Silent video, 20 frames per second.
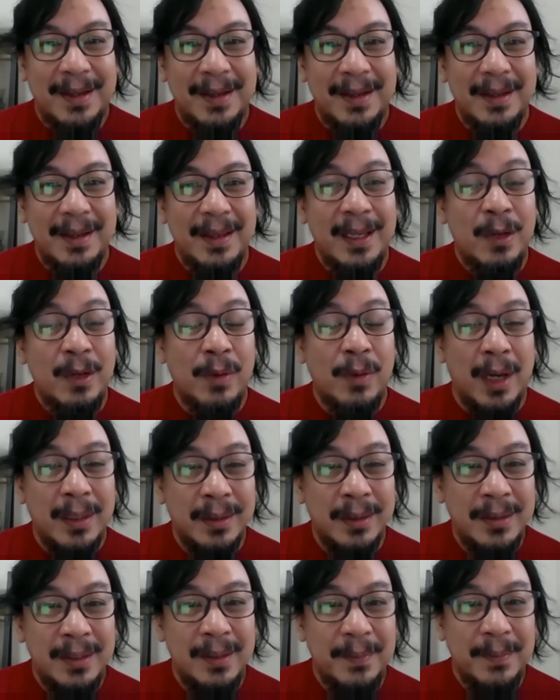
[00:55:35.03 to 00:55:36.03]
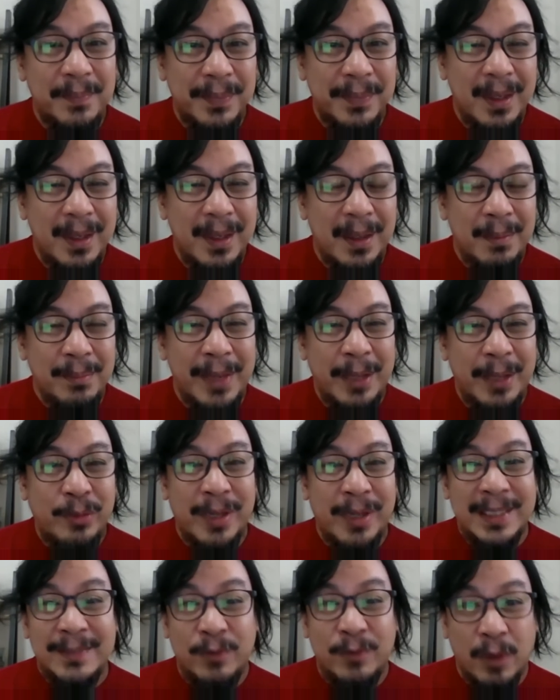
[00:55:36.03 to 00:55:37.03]
equality, by
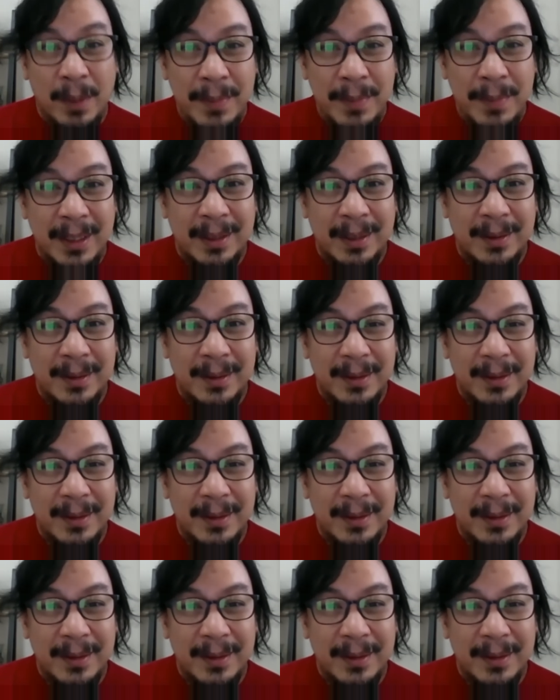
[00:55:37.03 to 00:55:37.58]
transforming it,